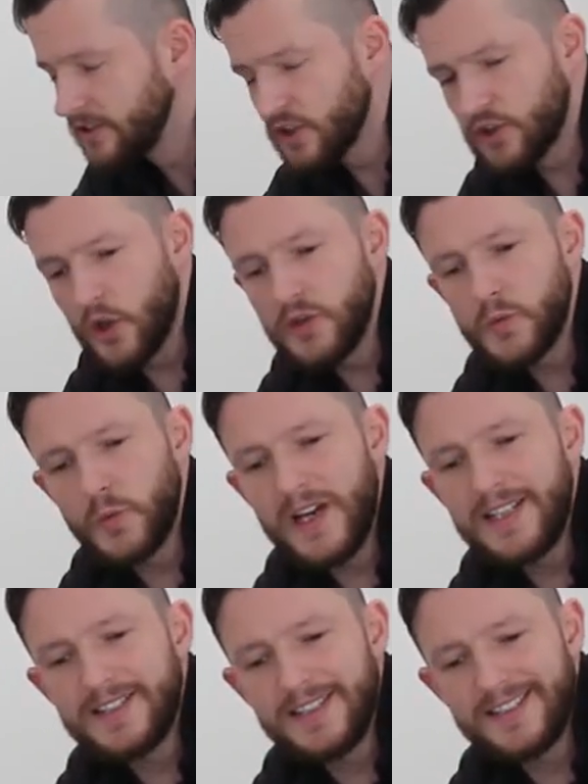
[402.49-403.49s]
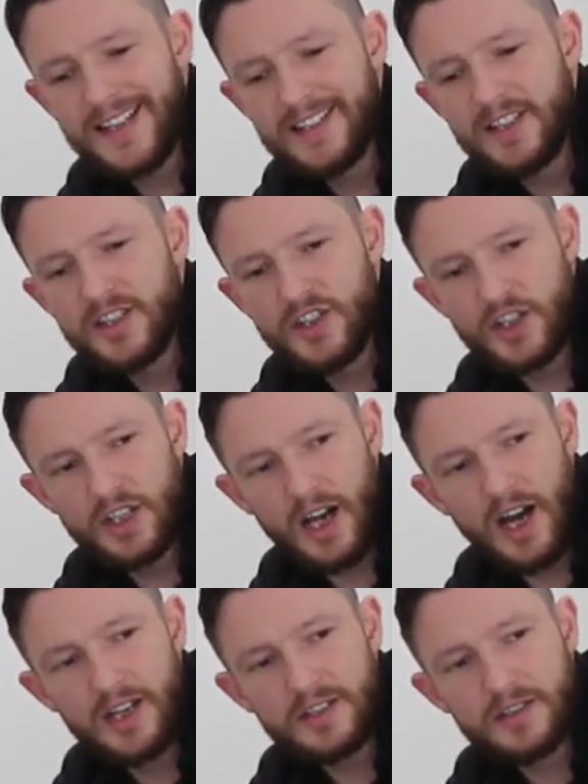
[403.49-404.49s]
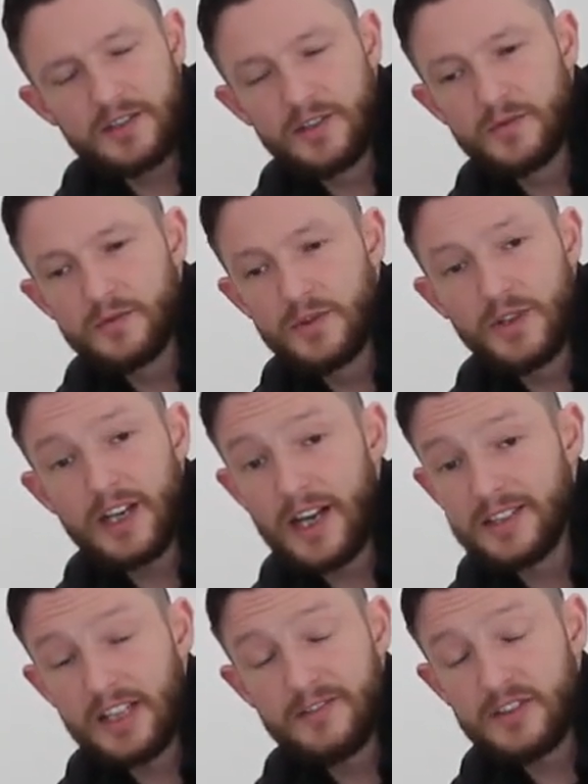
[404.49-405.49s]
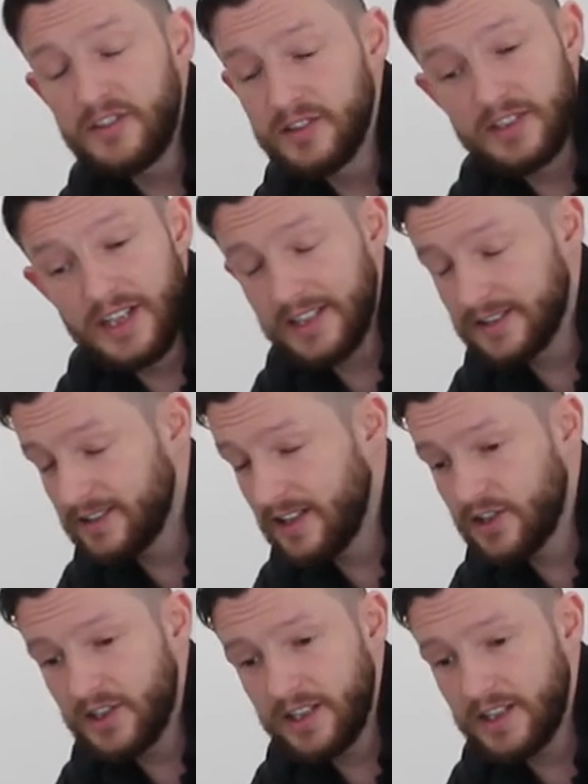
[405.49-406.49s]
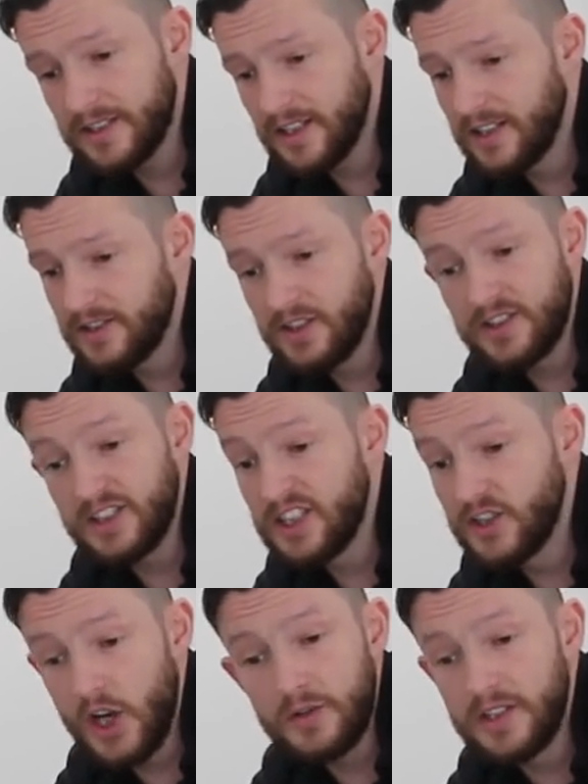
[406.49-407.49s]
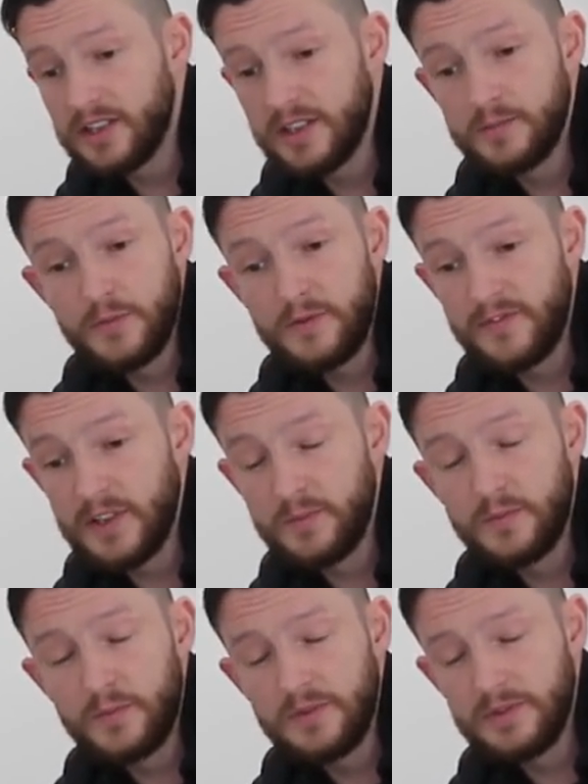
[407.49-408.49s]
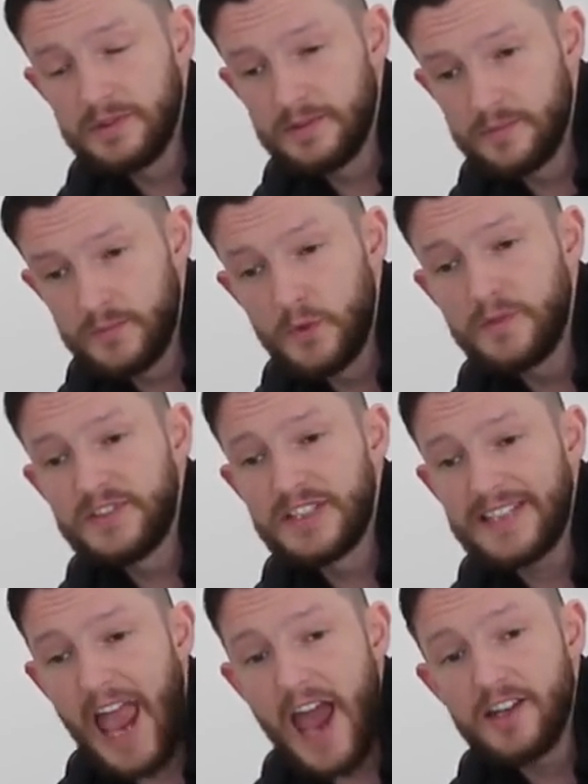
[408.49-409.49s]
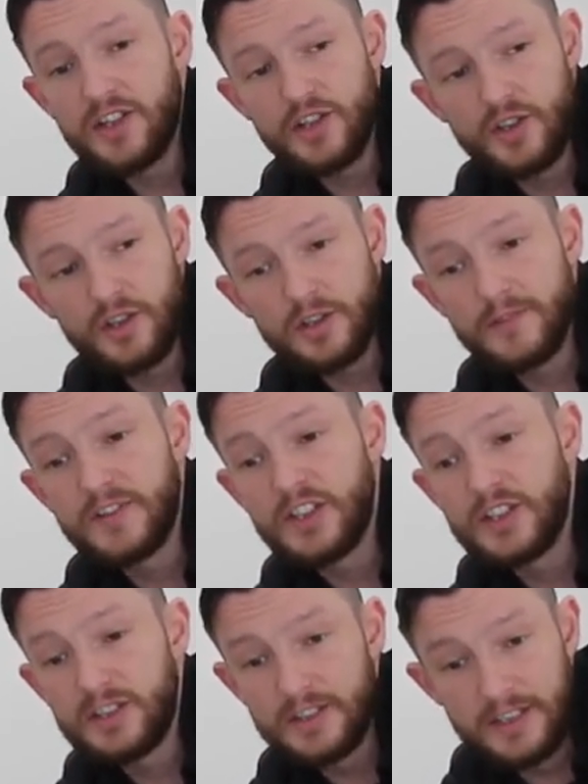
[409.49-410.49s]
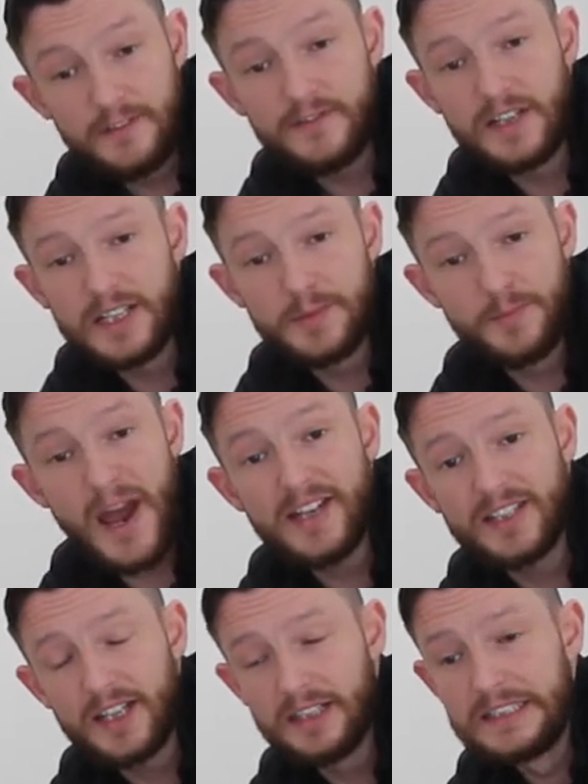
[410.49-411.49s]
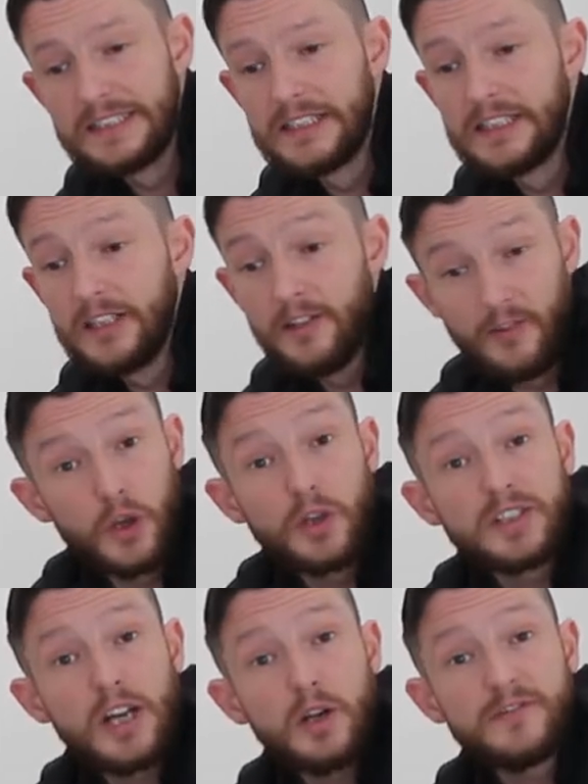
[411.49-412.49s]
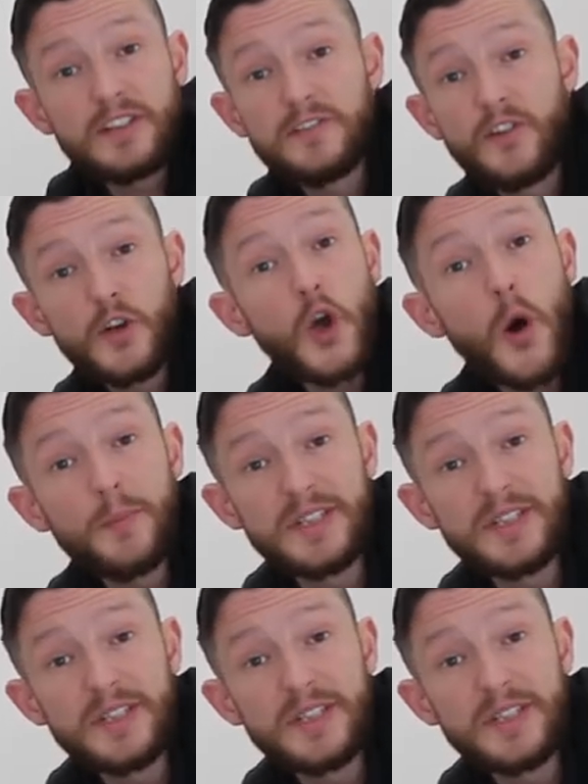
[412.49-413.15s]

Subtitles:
Just don't waste this energy at, you know, looking at stuff. As Sinead said, just ignore it and move this energy to something different, better, for yourself and for your